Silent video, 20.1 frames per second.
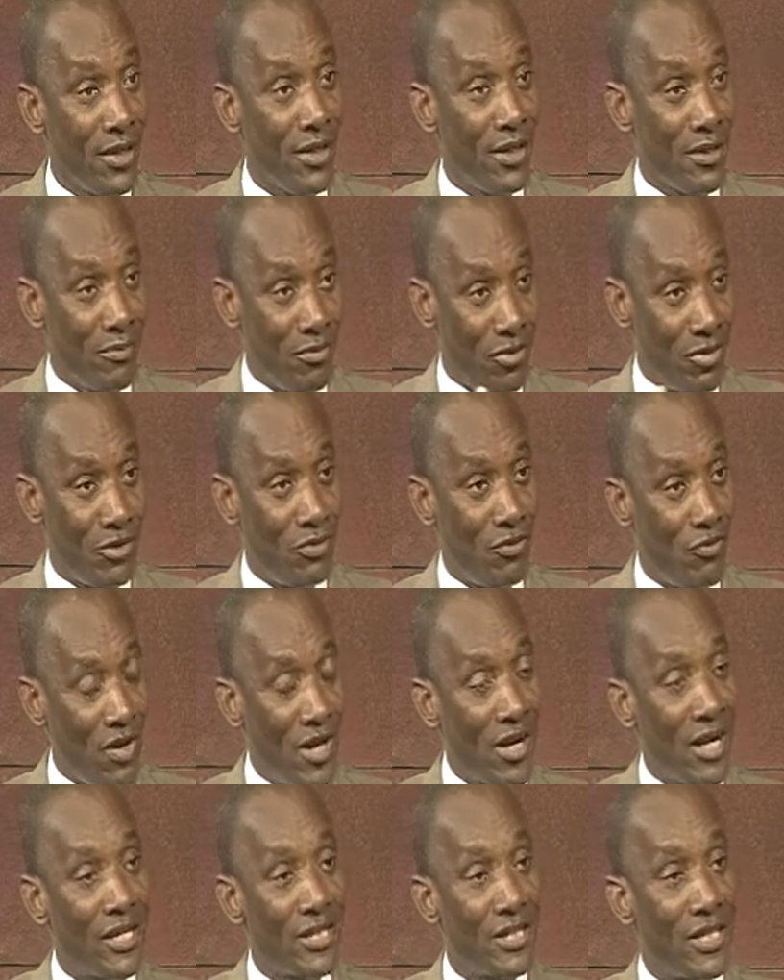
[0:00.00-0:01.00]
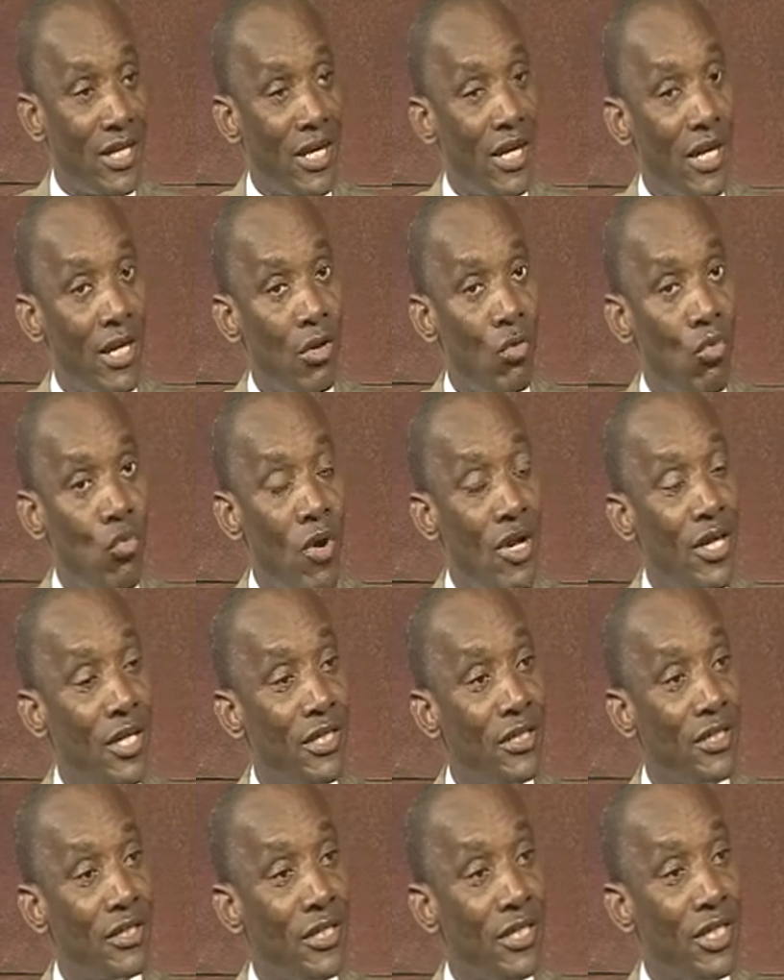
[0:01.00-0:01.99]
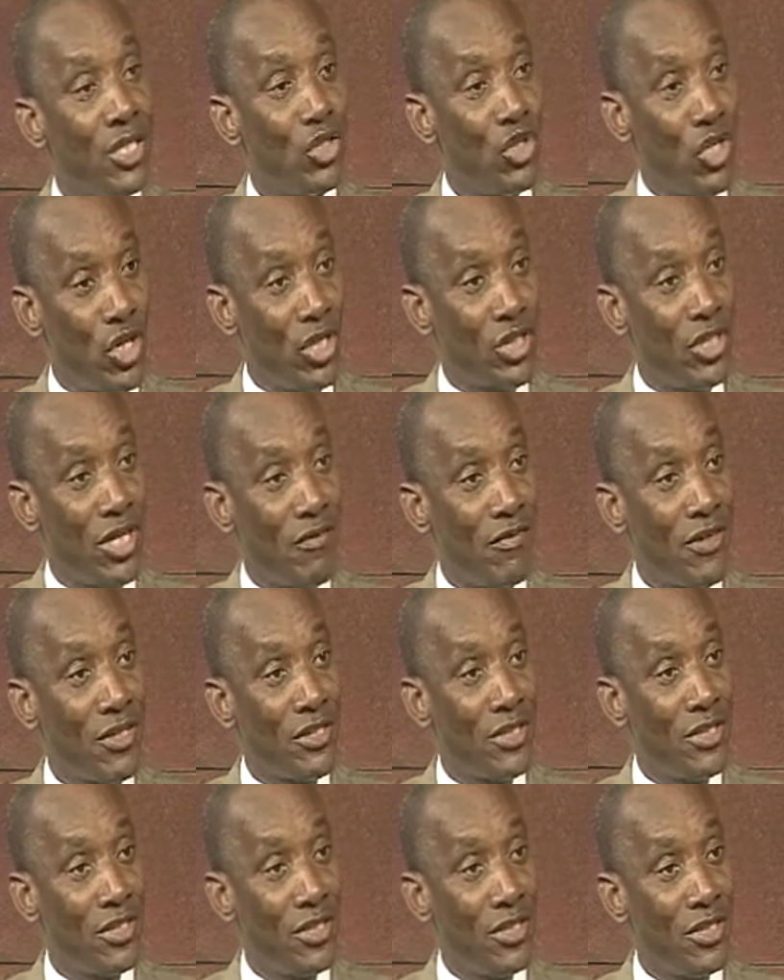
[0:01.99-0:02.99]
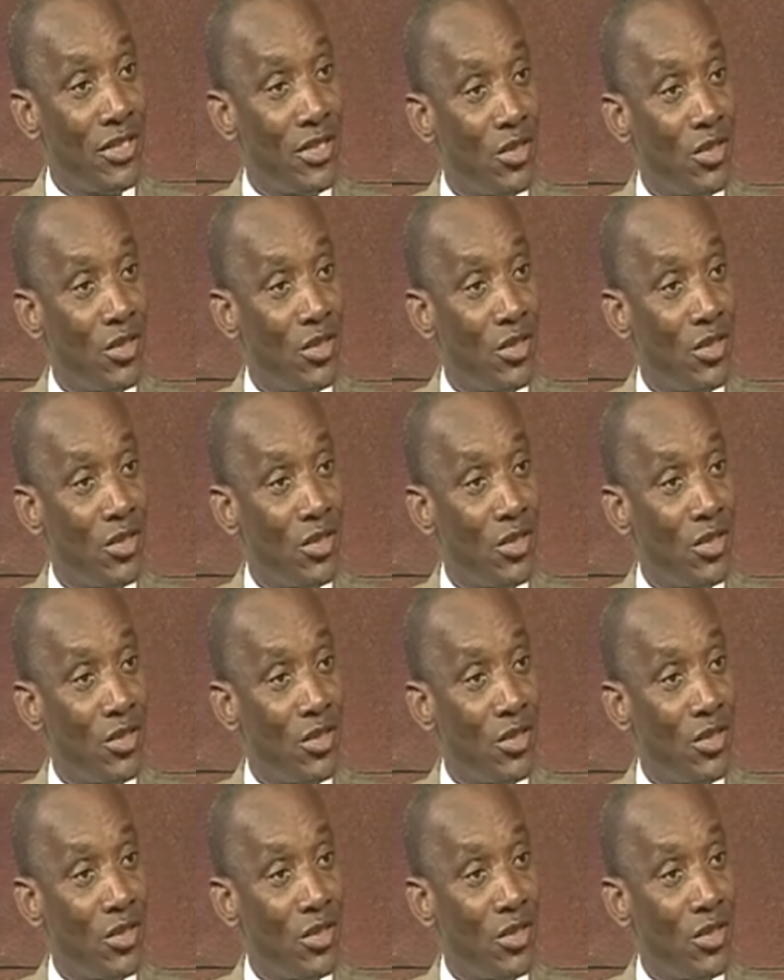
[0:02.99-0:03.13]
But the fact that wanted a change after 16 years,